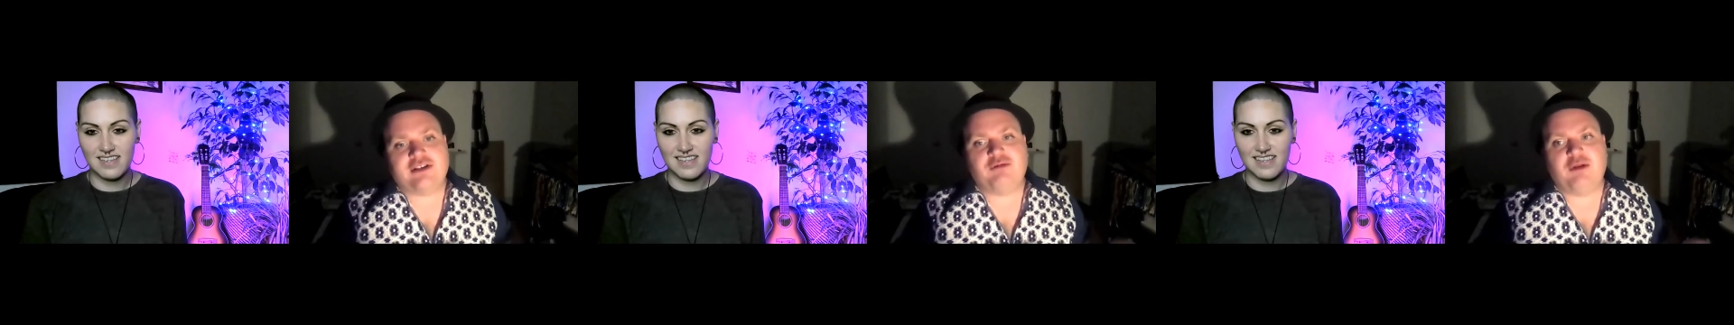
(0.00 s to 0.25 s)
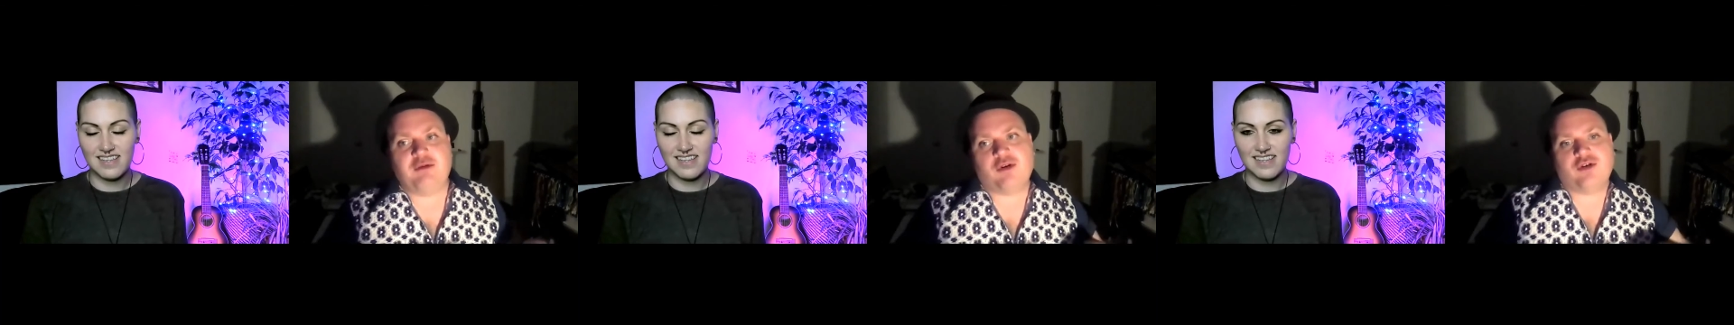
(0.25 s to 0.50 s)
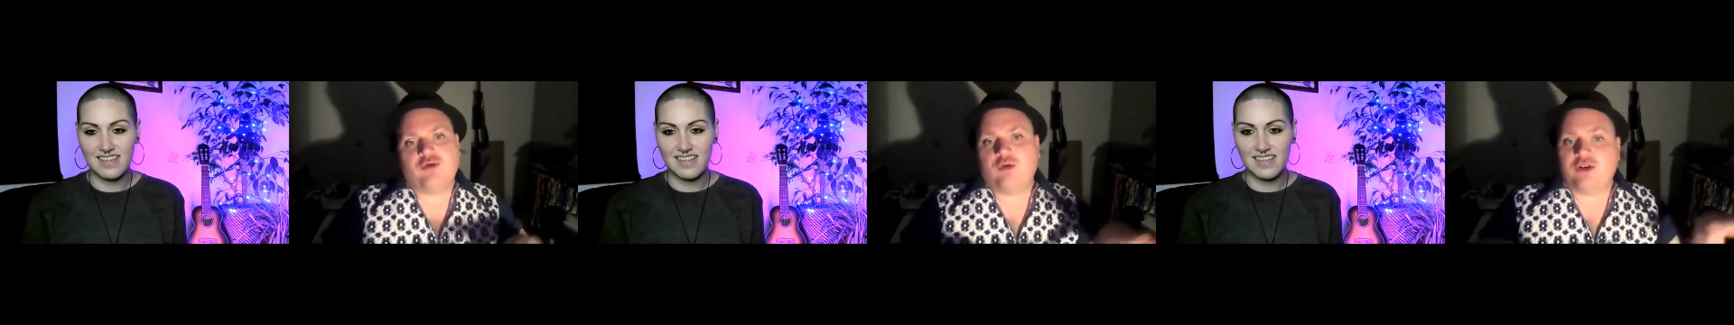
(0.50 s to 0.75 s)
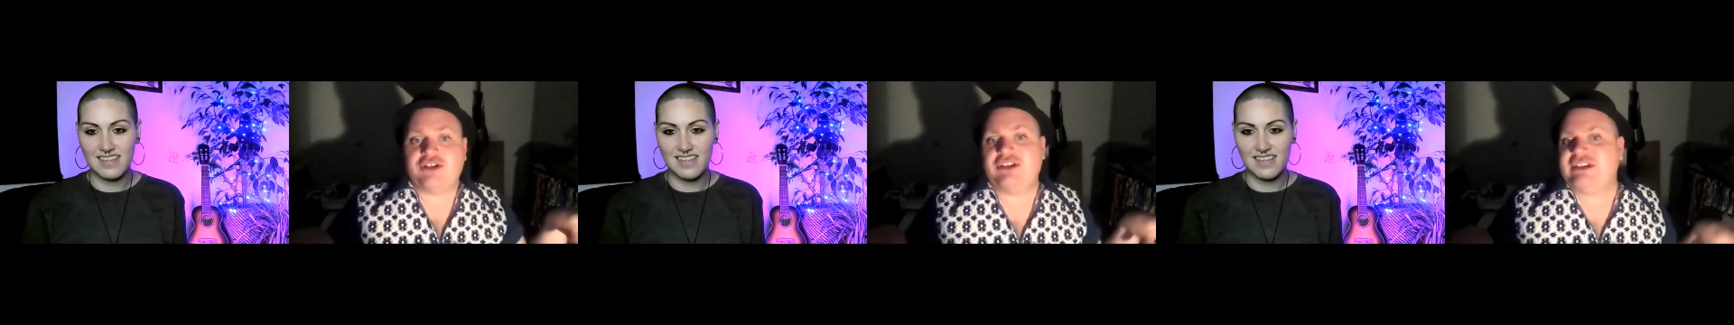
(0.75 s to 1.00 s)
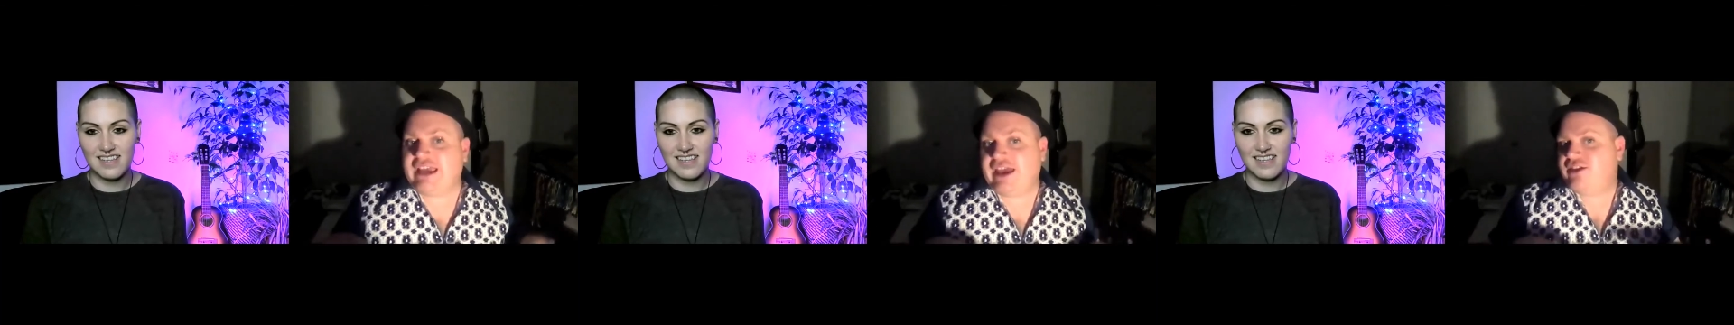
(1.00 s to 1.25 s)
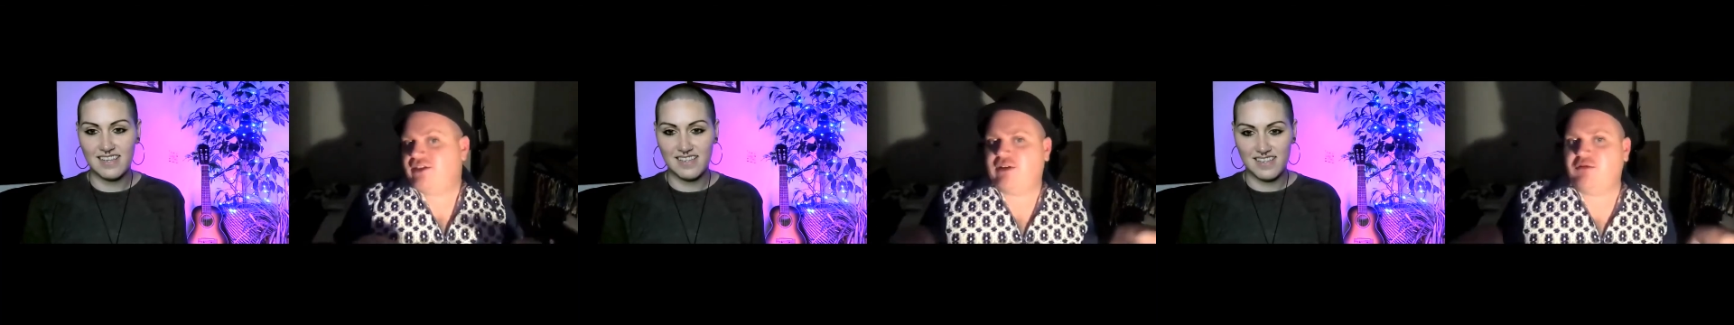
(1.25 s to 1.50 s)
Speaker 1: so people can all watch it
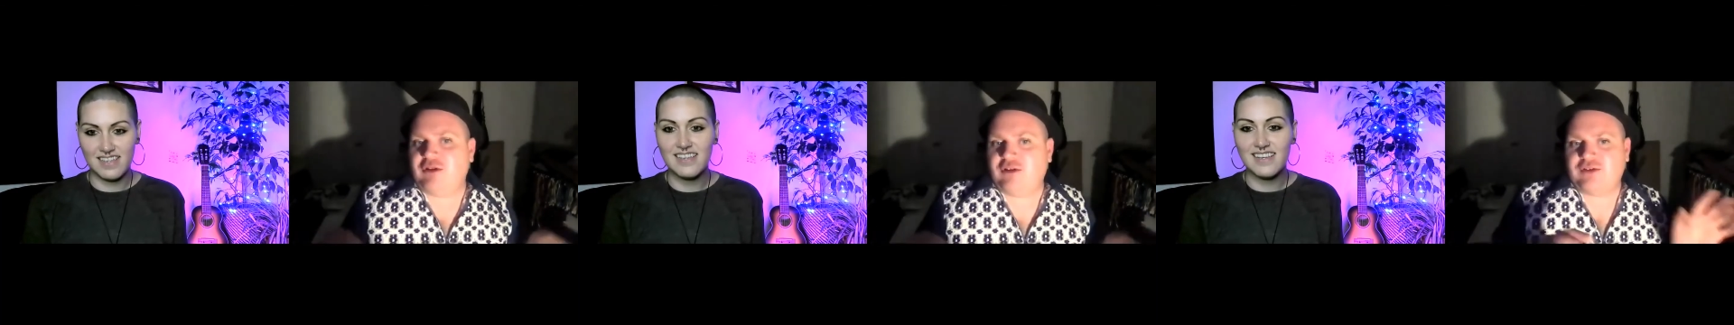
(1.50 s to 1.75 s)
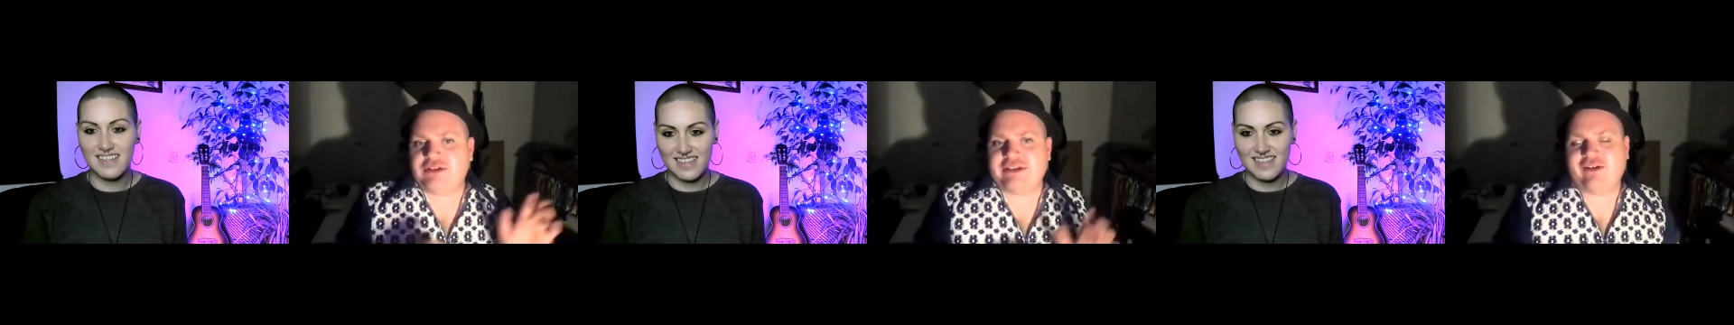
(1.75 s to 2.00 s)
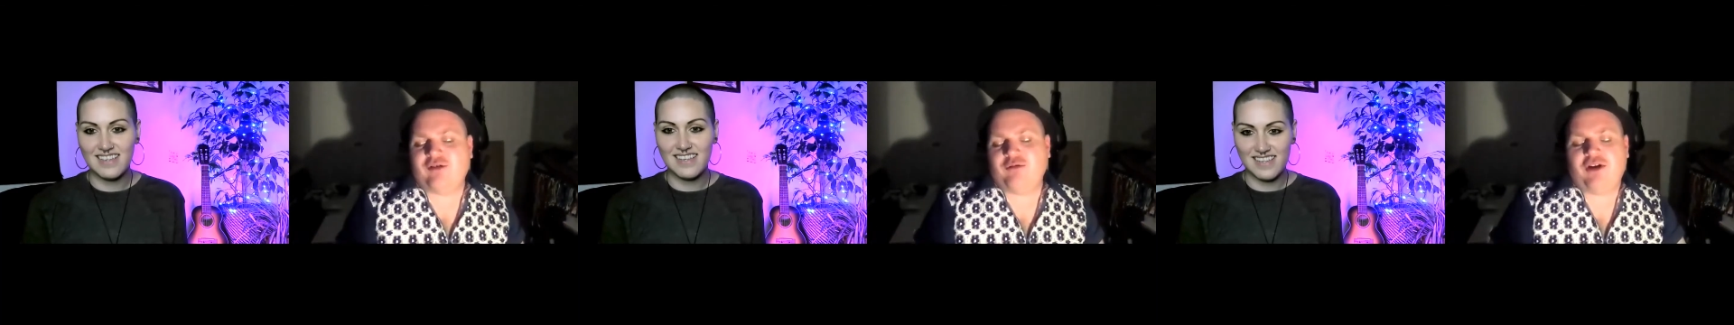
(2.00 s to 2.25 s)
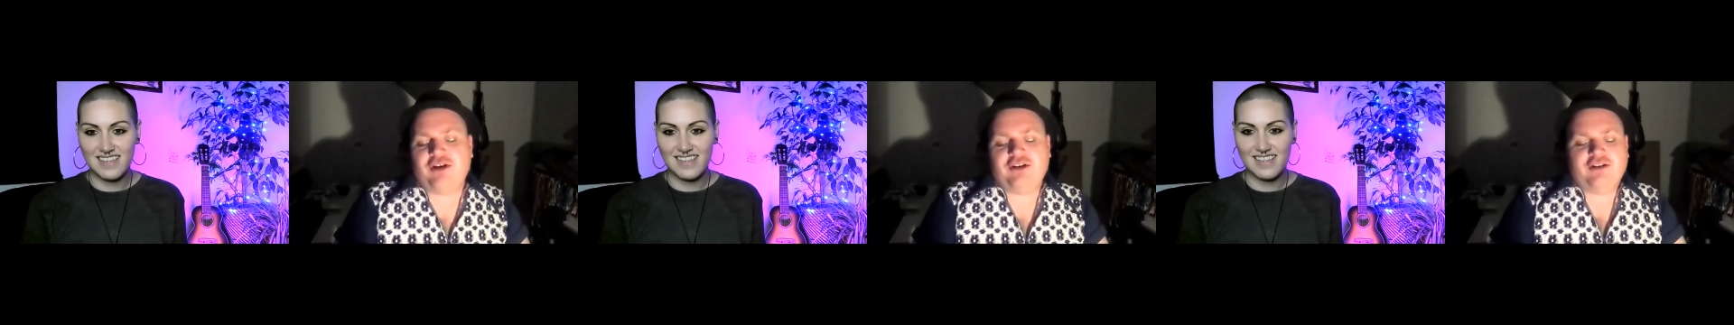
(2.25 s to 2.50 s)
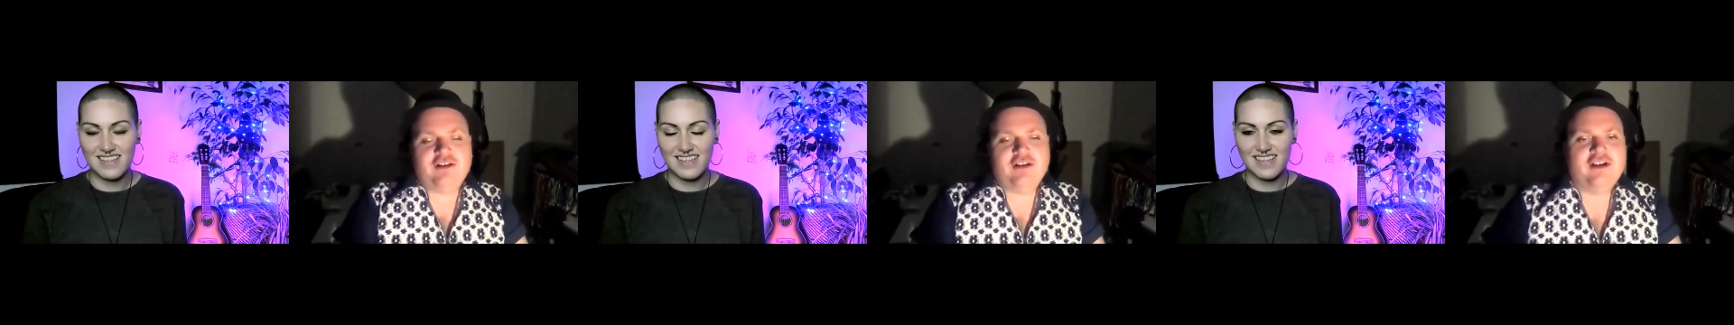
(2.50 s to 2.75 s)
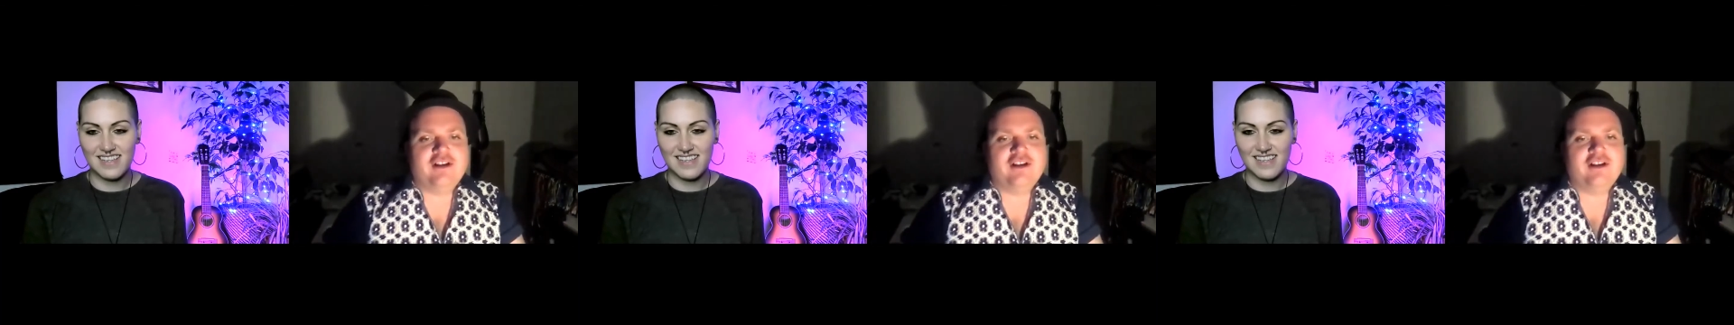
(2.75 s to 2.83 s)
together in a bit of a ceremonial.